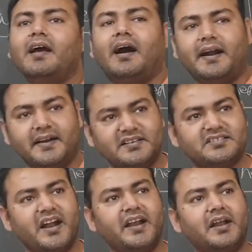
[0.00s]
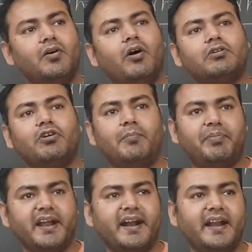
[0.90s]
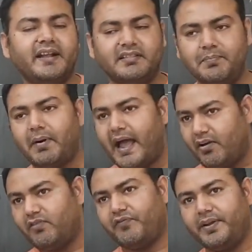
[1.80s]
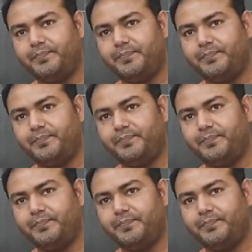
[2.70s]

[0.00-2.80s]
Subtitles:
understanding or comprehending the biography.